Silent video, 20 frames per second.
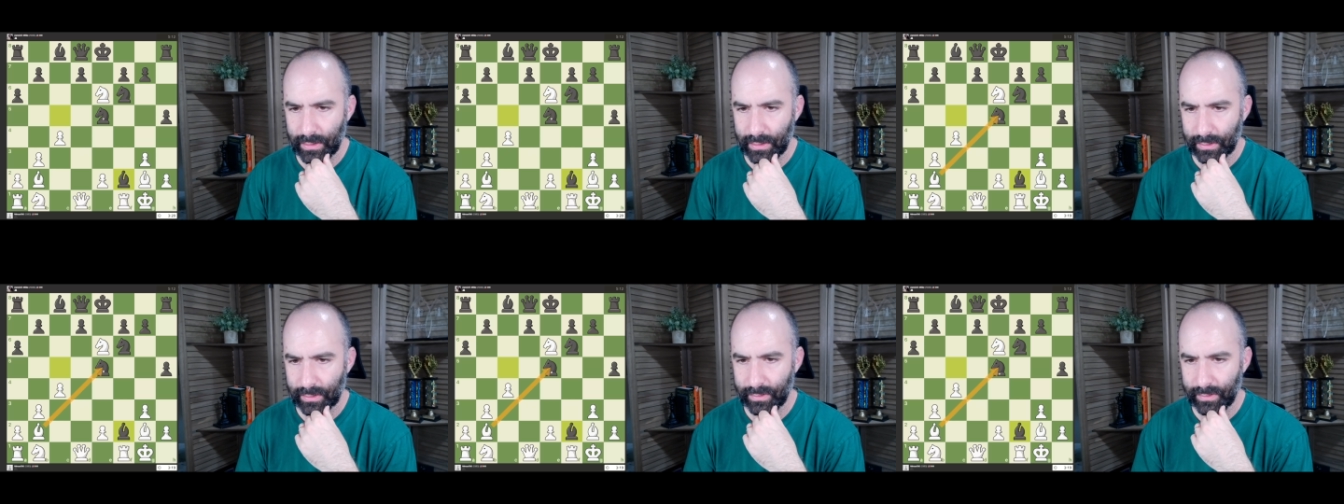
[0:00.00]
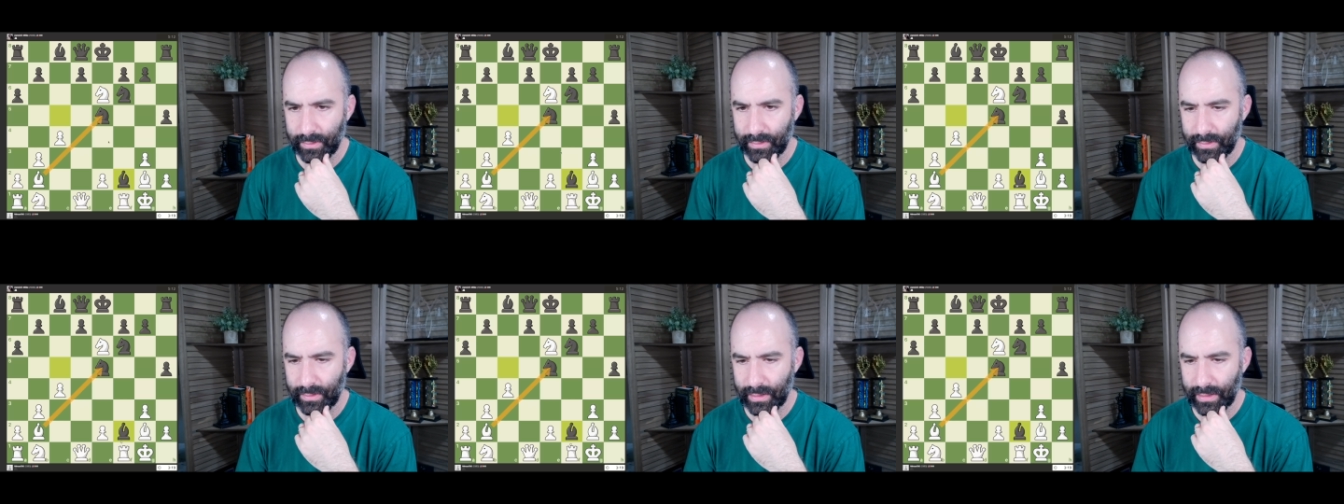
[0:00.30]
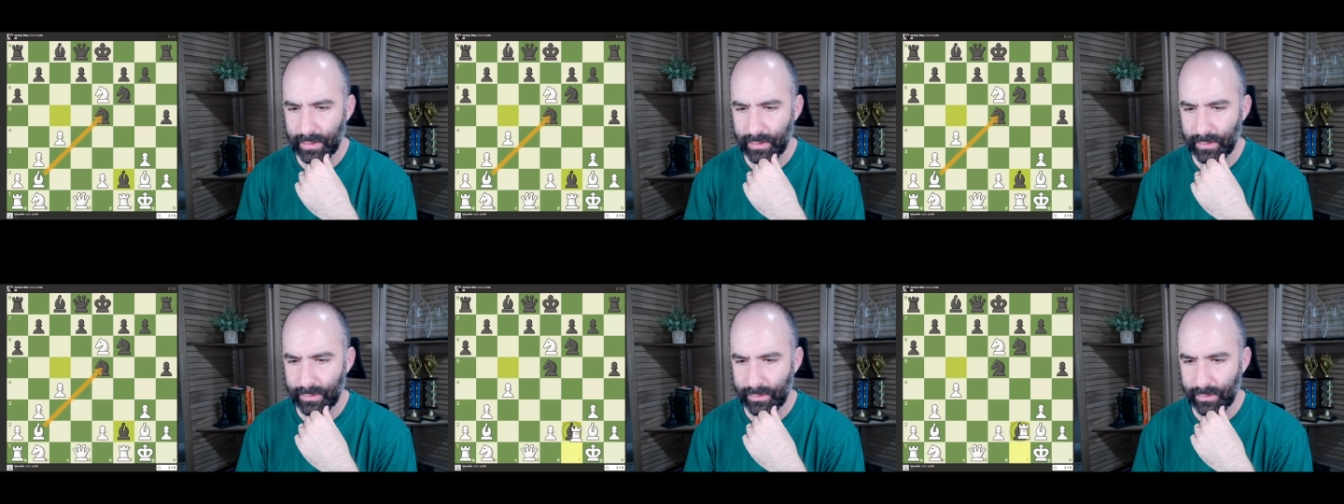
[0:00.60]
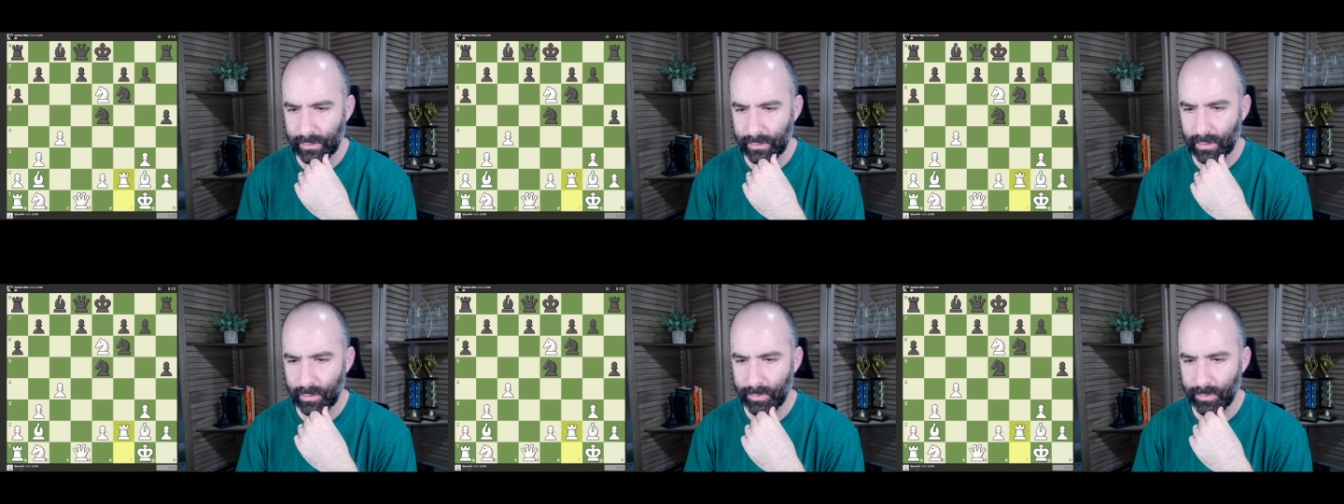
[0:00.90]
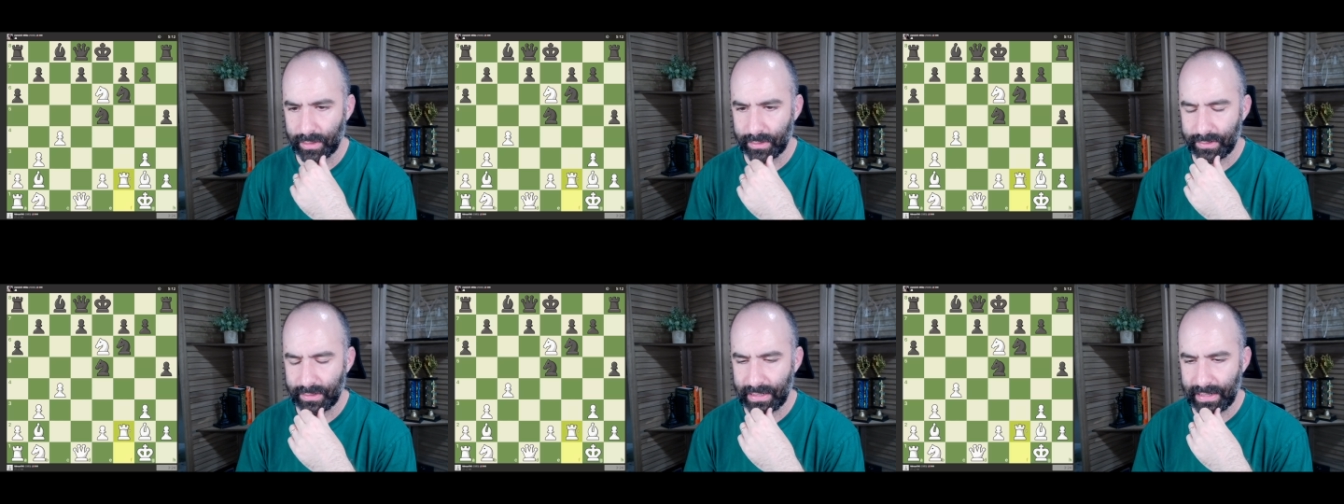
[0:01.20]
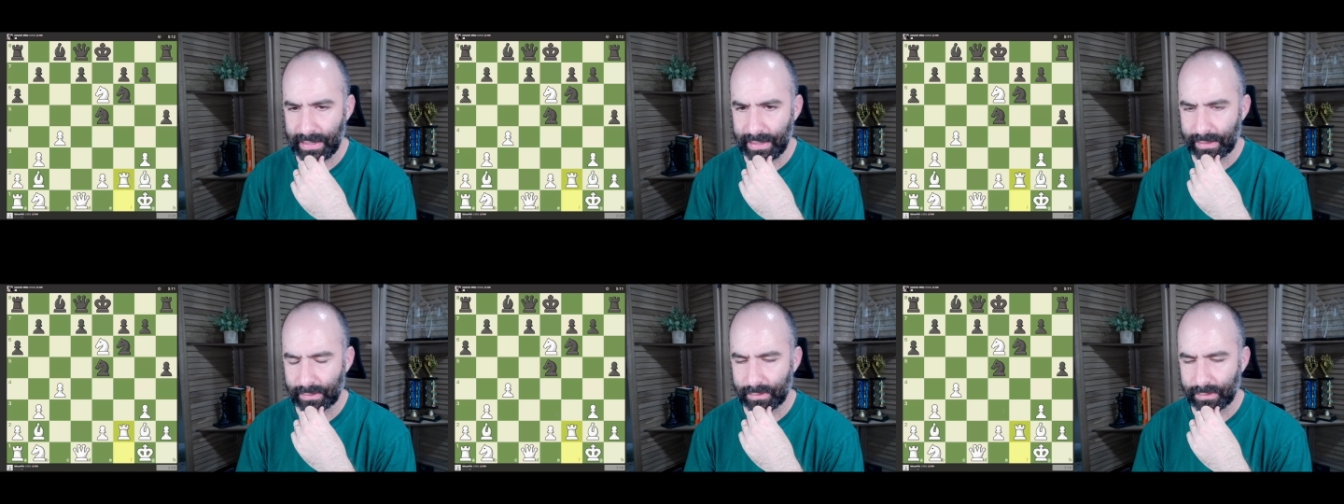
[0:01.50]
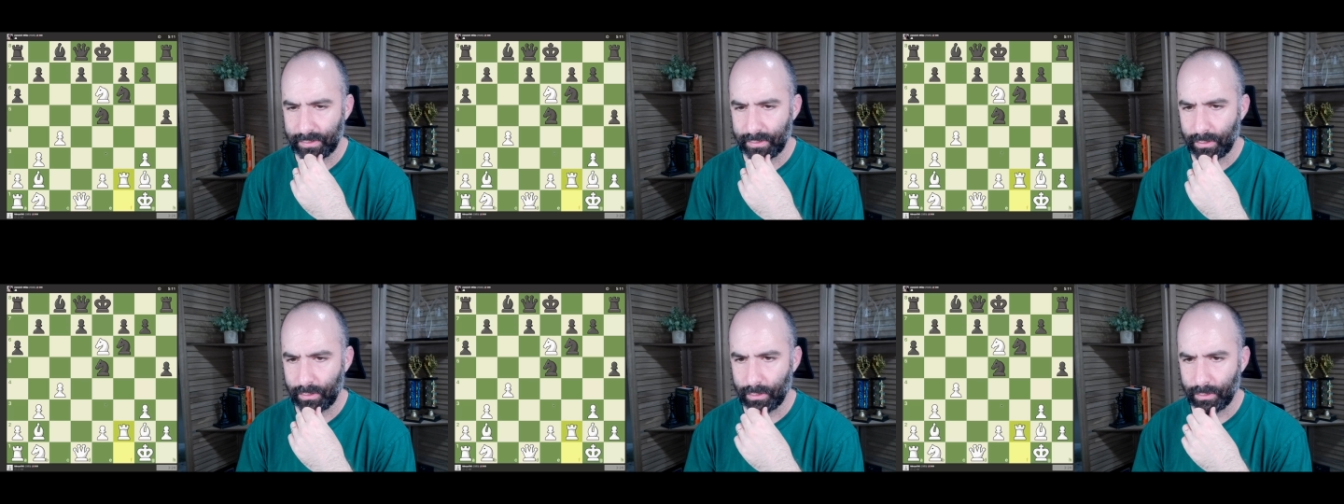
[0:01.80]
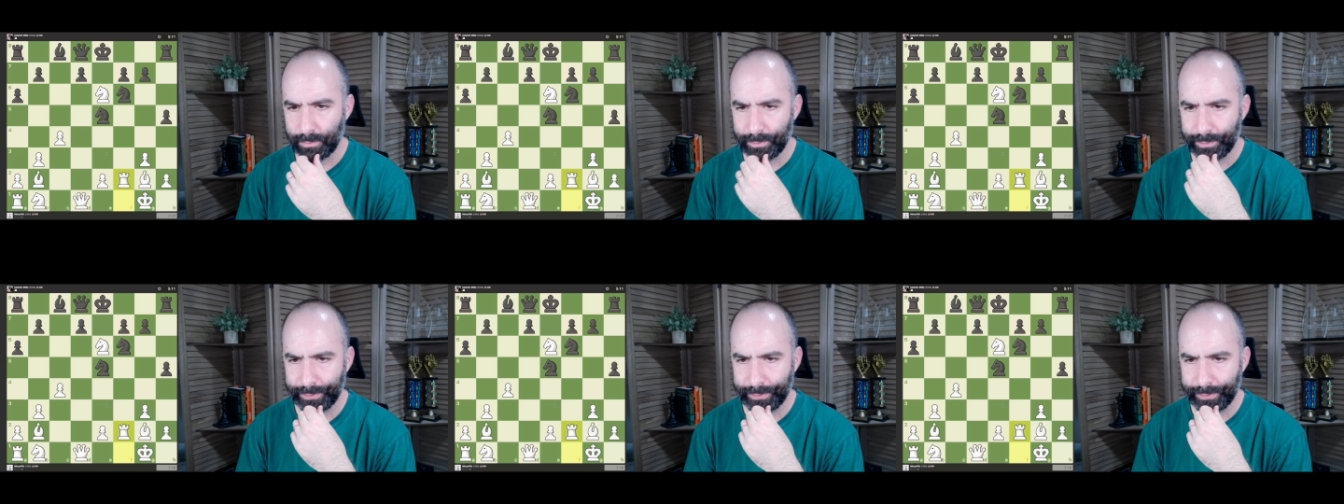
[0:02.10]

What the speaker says: because this knight is still going to be attacked, so